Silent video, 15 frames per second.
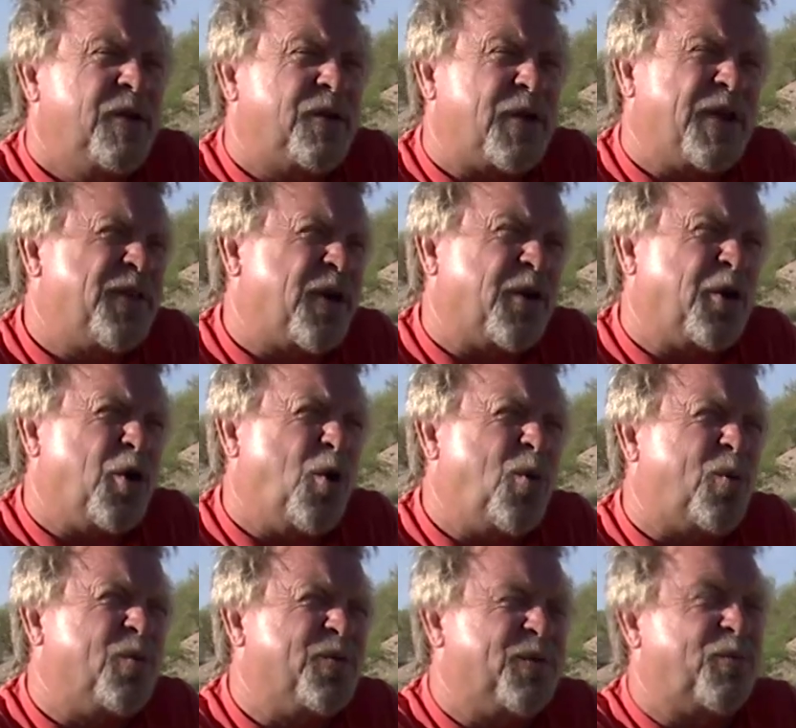I thought,
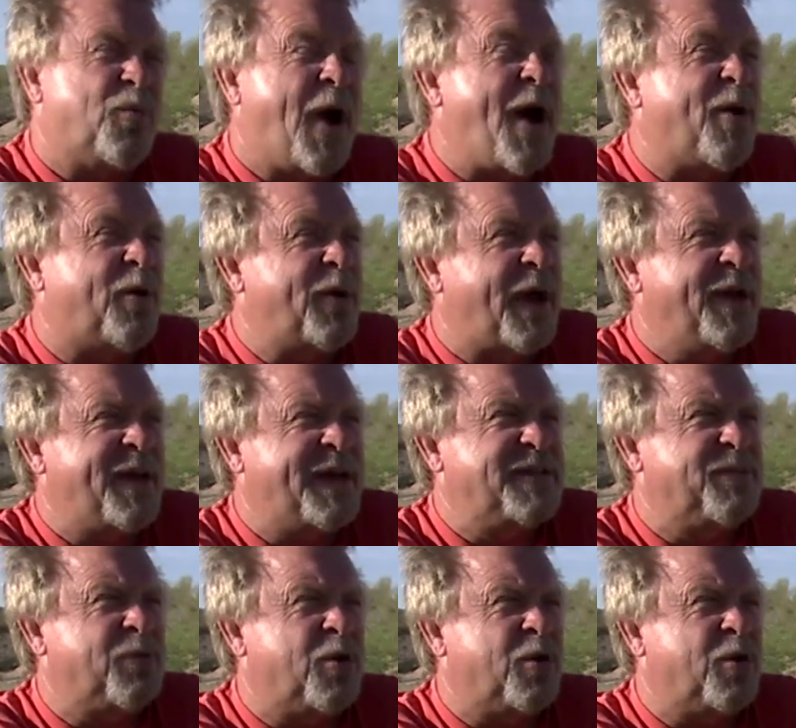gold? Wow, I'd like some